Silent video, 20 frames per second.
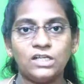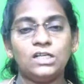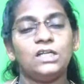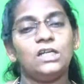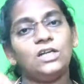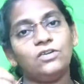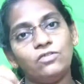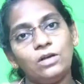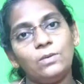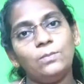
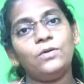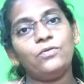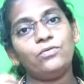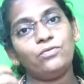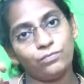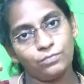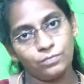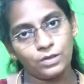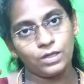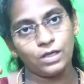He will be
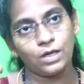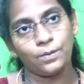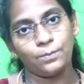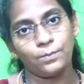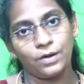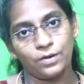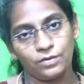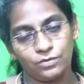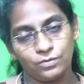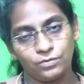
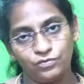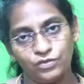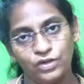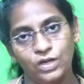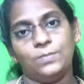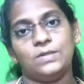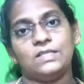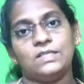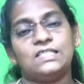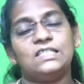
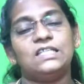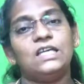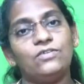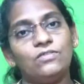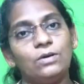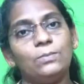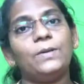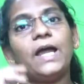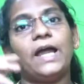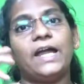famous, he
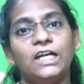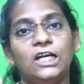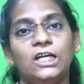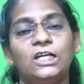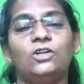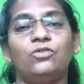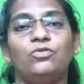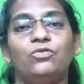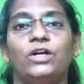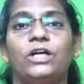will be
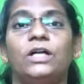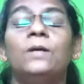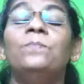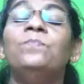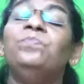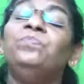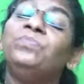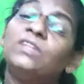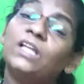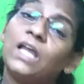identified.
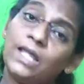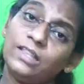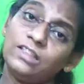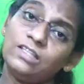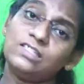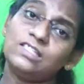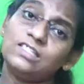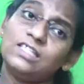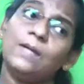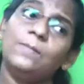At the
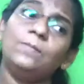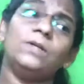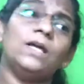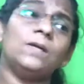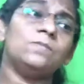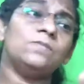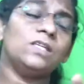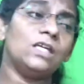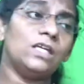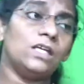same
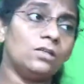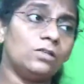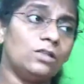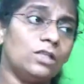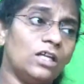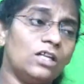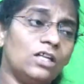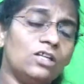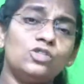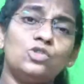time,
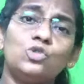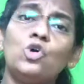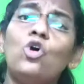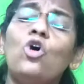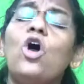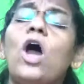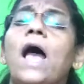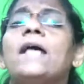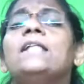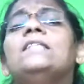there is no
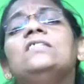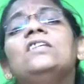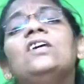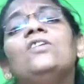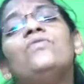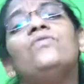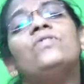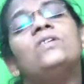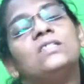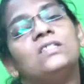answer
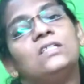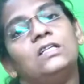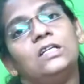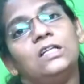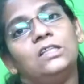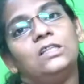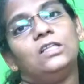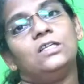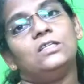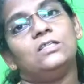for
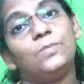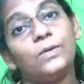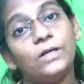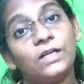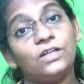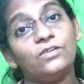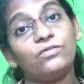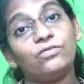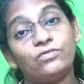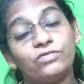certain things, but
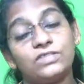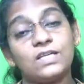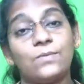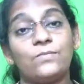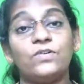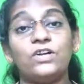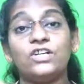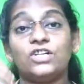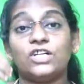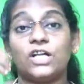if
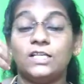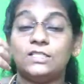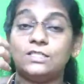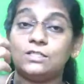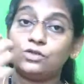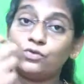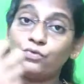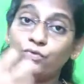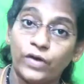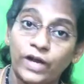someone tries
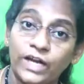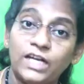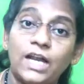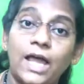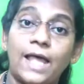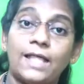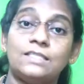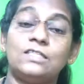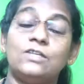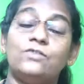to find
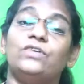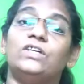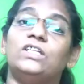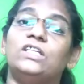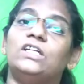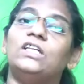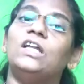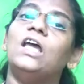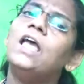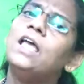answer for
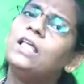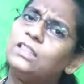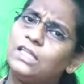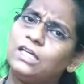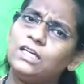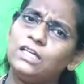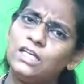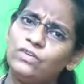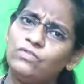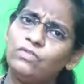that, then
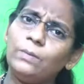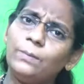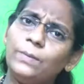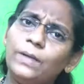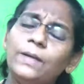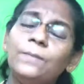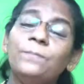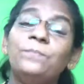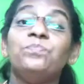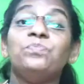he will
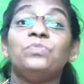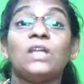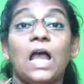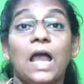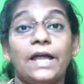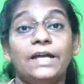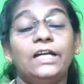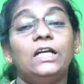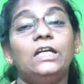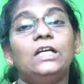be
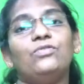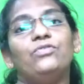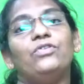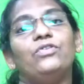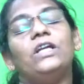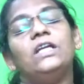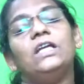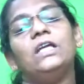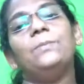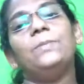identified,
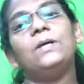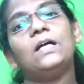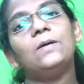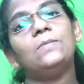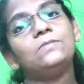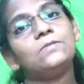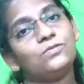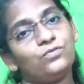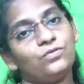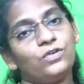he
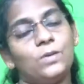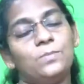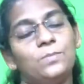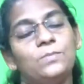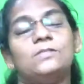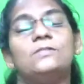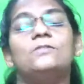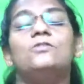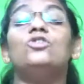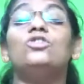becomes famous.
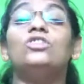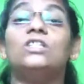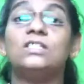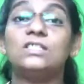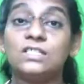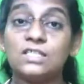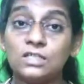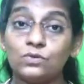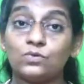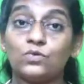So this
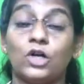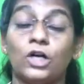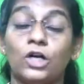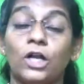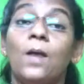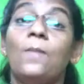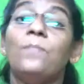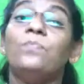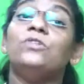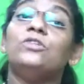is what,
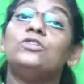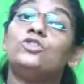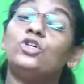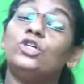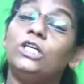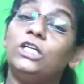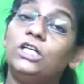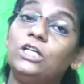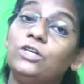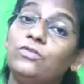so
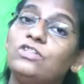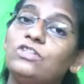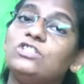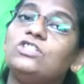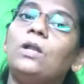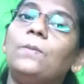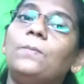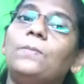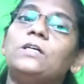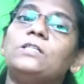
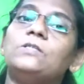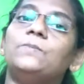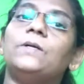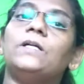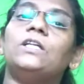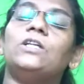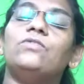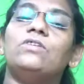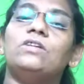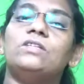individual
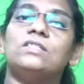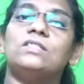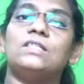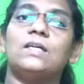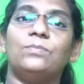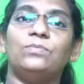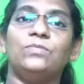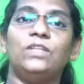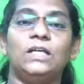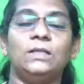perspective is
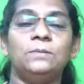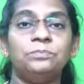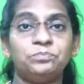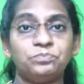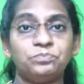something